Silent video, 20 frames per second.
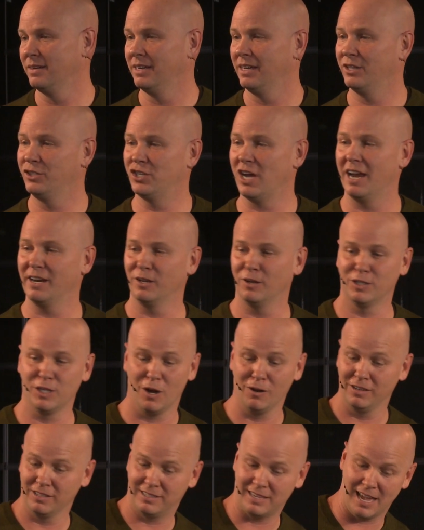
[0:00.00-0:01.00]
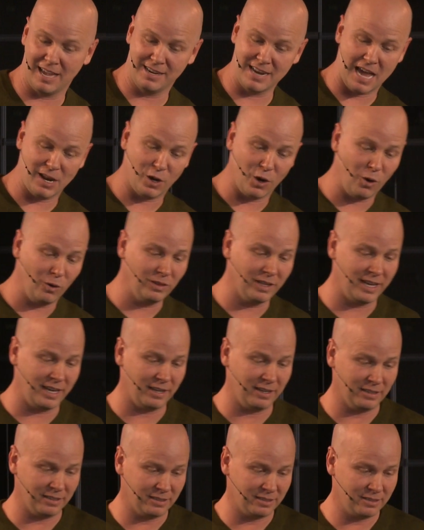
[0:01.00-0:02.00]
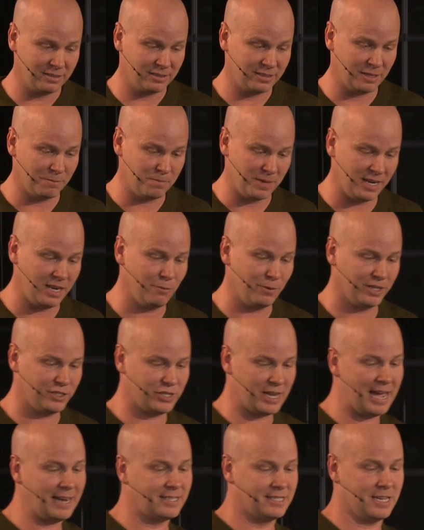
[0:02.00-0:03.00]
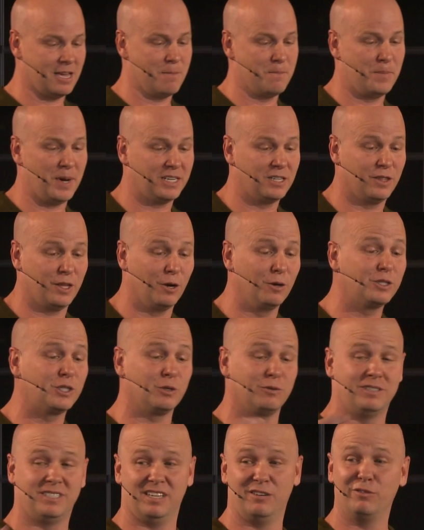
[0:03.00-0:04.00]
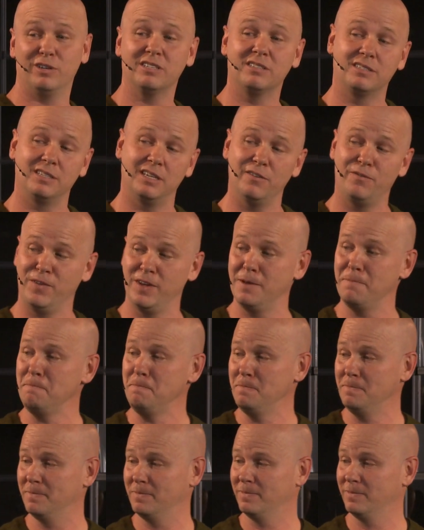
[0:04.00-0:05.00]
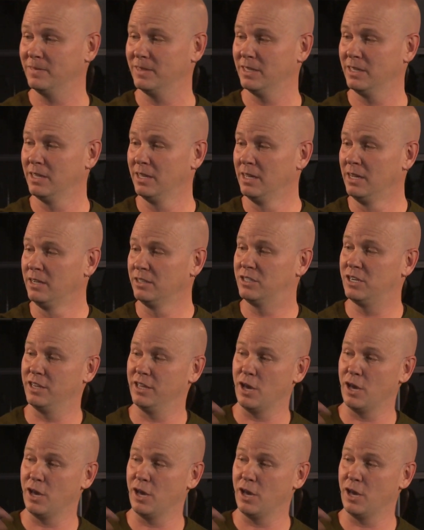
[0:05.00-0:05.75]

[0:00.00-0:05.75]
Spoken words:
And John goes on to say, not only did many reject him, but to those who did receive him, to